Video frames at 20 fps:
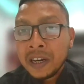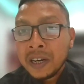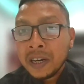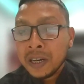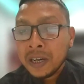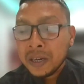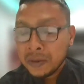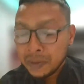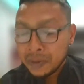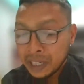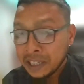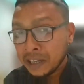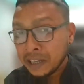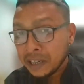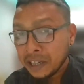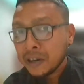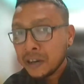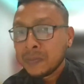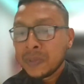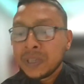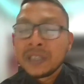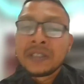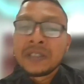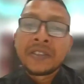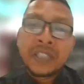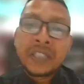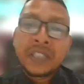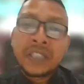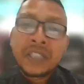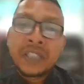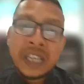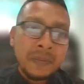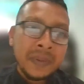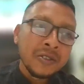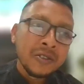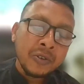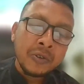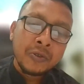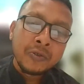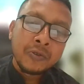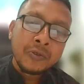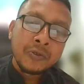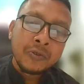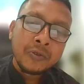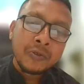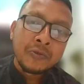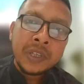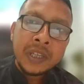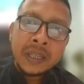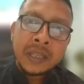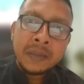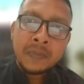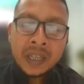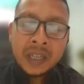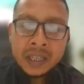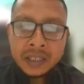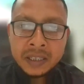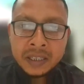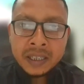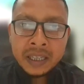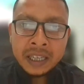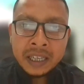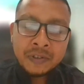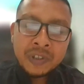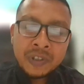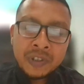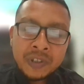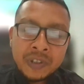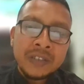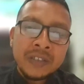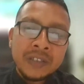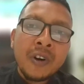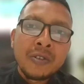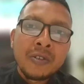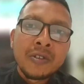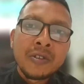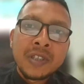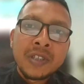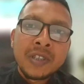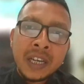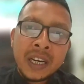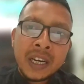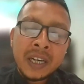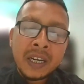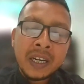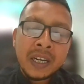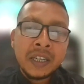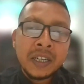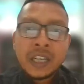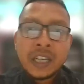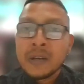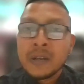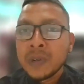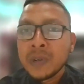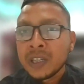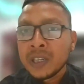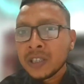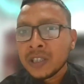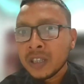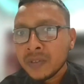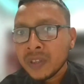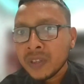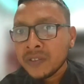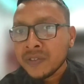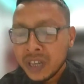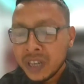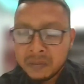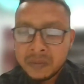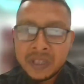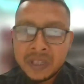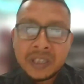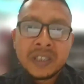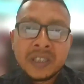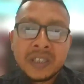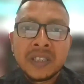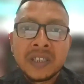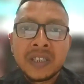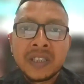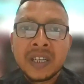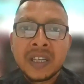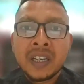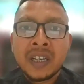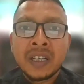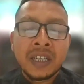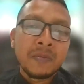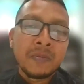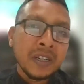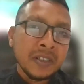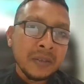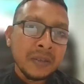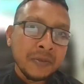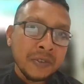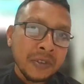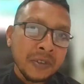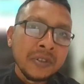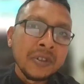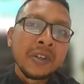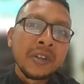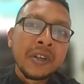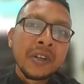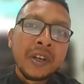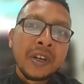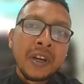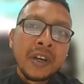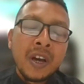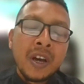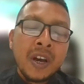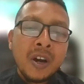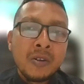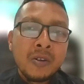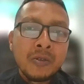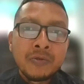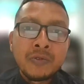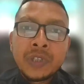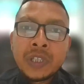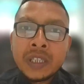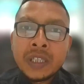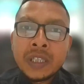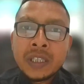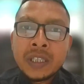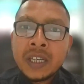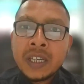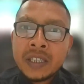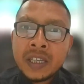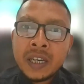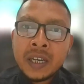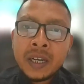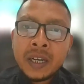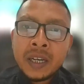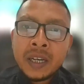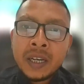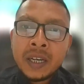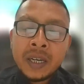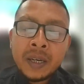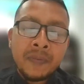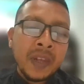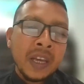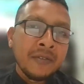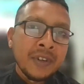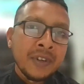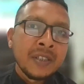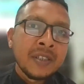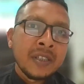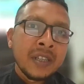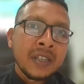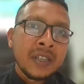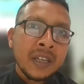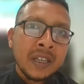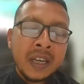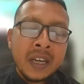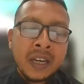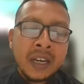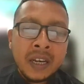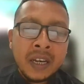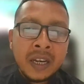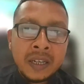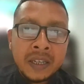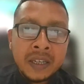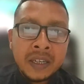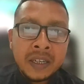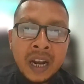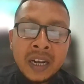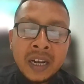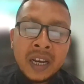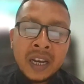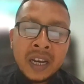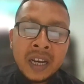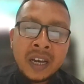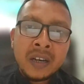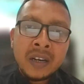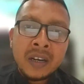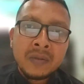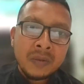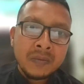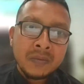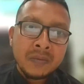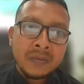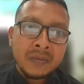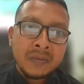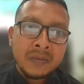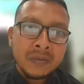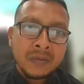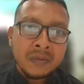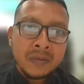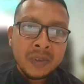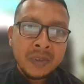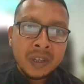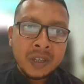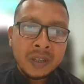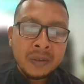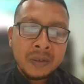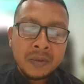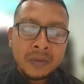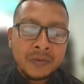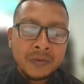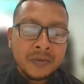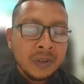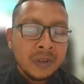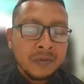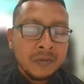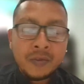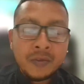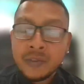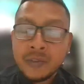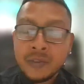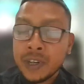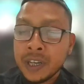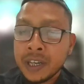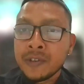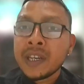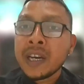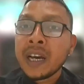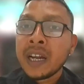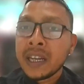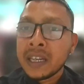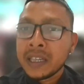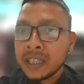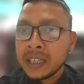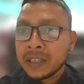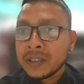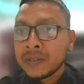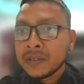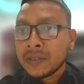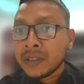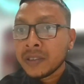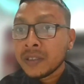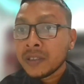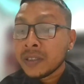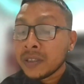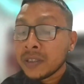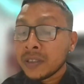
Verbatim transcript: uh, intercropping segment. So we uh, actually followed the recommendation of the farmers, uh, their perception. Uh, we just uh, averaged uh, the data from uh, from where we collected